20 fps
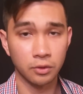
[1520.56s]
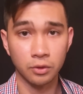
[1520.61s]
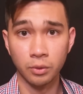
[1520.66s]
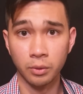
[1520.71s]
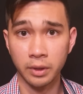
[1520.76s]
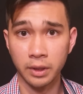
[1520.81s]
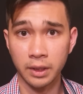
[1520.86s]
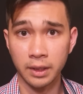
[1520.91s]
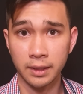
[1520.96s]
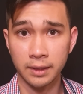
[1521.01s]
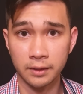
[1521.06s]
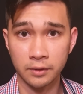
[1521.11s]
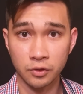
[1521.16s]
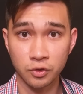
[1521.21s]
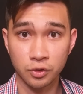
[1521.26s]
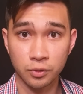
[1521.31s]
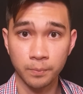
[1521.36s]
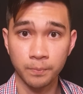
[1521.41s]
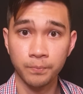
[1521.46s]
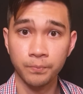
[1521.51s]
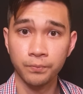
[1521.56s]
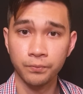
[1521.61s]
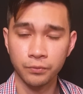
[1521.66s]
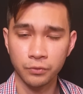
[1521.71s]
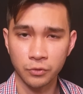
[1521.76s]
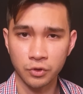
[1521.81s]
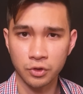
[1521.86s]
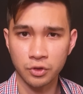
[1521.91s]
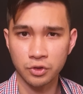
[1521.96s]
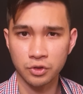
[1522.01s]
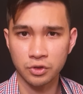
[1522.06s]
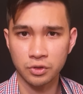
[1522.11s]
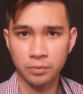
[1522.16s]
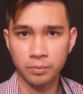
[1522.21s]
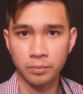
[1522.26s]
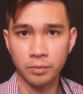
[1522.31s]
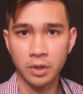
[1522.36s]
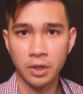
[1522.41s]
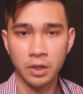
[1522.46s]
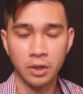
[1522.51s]
your headaches, just
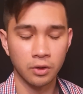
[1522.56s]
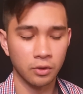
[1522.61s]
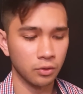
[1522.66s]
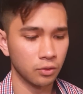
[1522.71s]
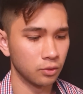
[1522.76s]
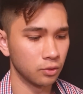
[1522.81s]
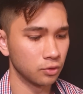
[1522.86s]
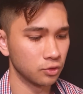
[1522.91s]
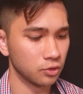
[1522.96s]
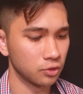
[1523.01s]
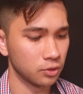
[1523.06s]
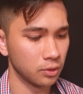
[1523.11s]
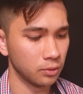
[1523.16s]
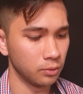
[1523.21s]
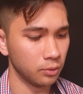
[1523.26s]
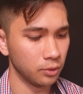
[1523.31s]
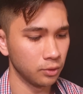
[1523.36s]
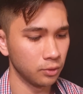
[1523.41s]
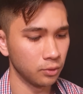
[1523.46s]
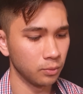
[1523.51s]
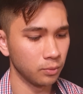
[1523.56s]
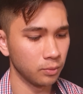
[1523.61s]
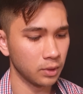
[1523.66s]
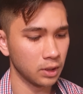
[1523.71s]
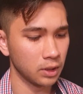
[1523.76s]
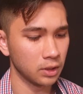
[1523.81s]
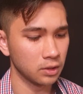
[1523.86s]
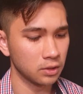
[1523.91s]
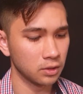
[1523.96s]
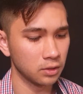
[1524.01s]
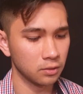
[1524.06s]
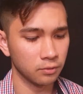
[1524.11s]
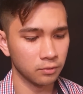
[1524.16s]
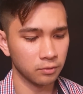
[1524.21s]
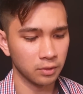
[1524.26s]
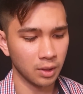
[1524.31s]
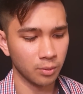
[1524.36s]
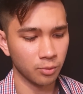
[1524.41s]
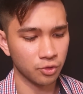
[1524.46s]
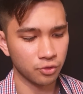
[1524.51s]
some non-steroidal
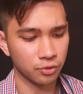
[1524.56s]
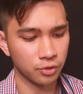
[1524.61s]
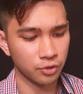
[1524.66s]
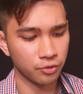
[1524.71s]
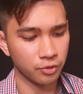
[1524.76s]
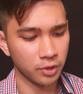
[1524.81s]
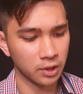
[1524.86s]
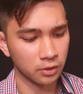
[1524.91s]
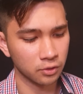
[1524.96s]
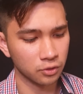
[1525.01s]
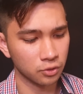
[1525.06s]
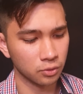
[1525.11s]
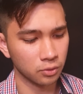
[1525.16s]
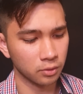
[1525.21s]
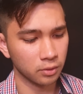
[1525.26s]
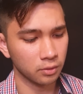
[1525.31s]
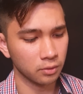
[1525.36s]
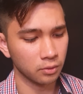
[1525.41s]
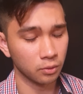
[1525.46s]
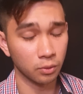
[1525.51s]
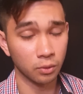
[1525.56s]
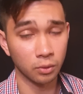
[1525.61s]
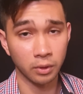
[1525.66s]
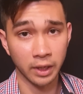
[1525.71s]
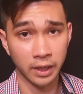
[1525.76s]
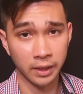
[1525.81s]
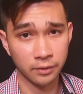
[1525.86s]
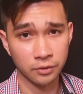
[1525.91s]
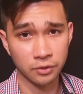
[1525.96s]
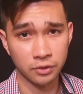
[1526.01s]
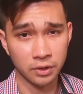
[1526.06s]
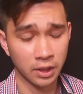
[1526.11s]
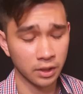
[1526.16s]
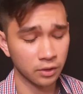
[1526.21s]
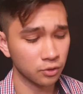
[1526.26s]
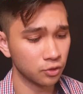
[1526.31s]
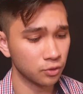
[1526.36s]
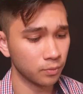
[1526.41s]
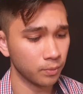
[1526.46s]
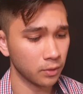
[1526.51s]
anti-inflammatory drugs, or
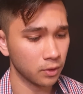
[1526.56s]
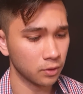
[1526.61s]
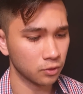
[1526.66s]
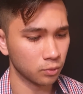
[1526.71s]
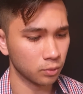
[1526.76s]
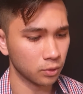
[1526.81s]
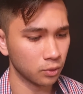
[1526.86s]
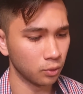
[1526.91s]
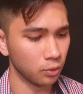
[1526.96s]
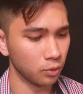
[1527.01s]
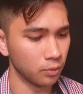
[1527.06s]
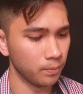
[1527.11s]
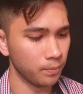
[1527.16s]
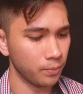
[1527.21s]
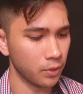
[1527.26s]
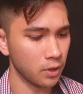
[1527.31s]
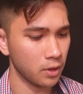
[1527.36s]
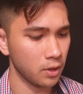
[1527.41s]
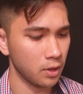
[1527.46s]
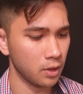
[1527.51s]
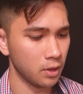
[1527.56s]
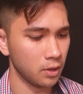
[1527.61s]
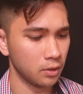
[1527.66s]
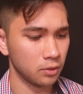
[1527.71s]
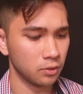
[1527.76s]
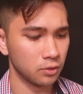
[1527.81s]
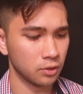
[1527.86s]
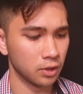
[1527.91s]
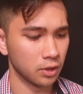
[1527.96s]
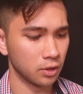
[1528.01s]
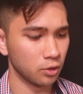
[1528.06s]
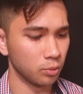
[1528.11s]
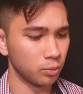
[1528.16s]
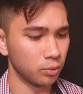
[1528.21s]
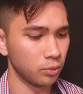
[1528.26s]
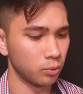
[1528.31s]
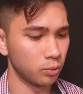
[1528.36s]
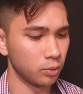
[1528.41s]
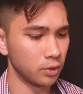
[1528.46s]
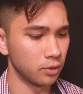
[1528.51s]
NSAIDs as we call them, to
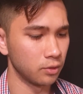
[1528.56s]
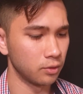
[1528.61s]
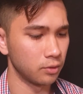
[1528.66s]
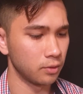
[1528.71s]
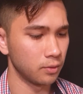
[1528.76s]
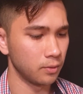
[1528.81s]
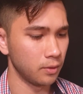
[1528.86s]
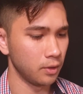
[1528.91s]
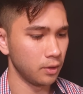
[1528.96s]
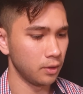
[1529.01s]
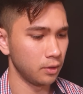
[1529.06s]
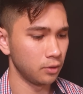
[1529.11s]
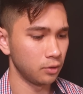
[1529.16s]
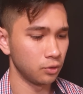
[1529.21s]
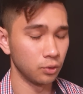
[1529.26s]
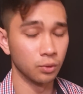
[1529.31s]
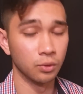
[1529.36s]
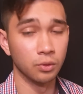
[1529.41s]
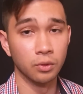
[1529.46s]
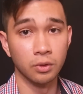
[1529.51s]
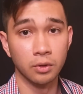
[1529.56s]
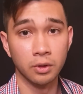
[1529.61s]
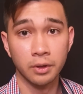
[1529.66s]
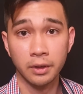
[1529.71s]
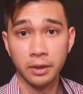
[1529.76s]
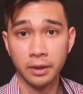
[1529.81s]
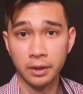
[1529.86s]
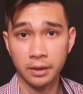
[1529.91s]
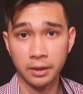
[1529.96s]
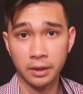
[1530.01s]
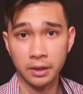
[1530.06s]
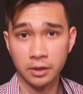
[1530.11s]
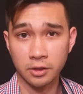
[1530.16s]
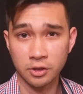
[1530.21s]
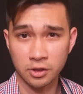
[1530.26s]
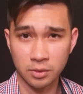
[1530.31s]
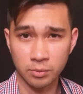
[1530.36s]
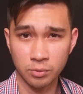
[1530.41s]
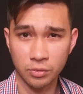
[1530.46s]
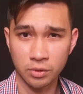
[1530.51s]
help with your headache
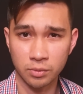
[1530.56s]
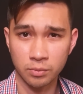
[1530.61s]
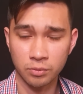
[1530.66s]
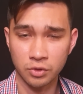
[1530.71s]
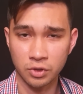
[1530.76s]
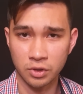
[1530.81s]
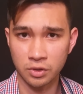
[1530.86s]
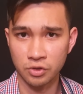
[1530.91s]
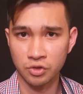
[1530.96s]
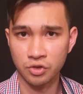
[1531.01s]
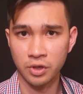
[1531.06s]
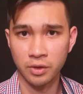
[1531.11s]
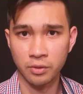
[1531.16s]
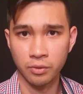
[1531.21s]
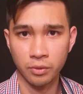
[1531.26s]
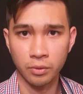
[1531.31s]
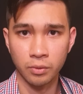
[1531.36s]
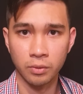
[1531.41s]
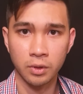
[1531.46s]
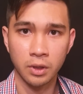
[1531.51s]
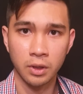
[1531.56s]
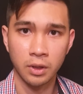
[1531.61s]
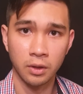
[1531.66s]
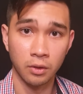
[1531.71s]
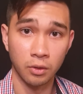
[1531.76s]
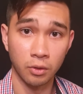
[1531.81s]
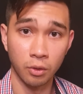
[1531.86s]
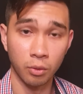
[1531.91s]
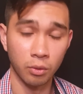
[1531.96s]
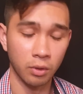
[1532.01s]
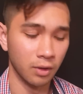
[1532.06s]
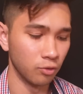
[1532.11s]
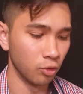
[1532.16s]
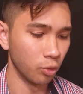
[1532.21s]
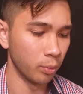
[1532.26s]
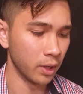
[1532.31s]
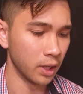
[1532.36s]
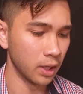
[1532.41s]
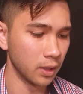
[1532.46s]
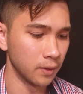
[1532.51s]
symptoms and general
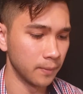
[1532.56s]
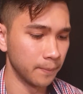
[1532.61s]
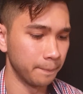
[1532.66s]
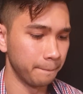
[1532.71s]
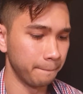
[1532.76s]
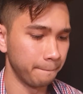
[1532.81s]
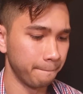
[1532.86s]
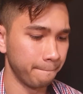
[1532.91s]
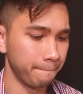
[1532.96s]
low-level pain.